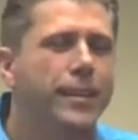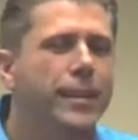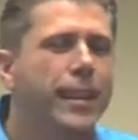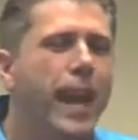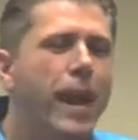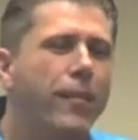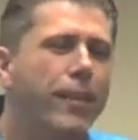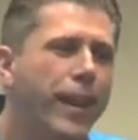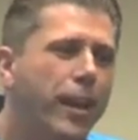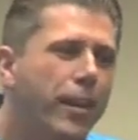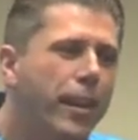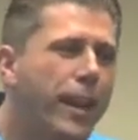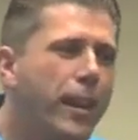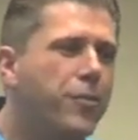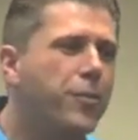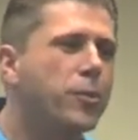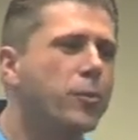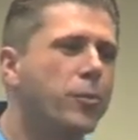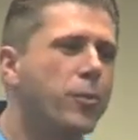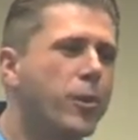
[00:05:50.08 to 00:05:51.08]
Now, they're going to
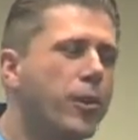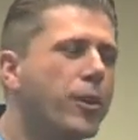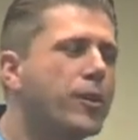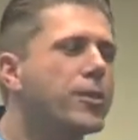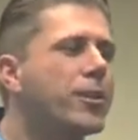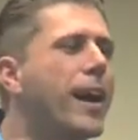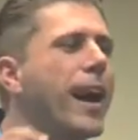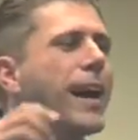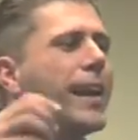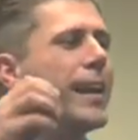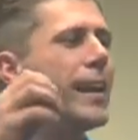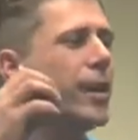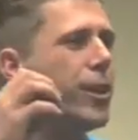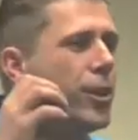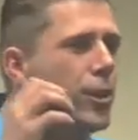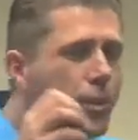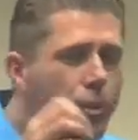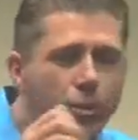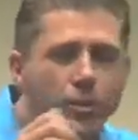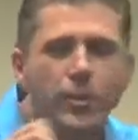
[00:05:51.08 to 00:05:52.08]
have to work, so I need
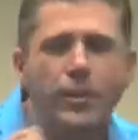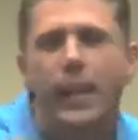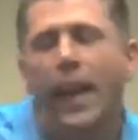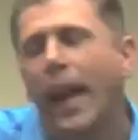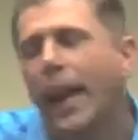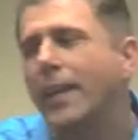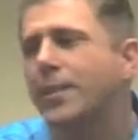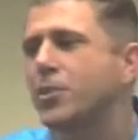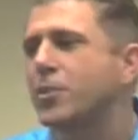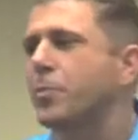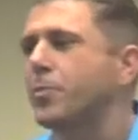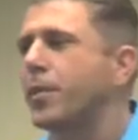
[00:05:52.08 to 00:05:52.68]
you the guys to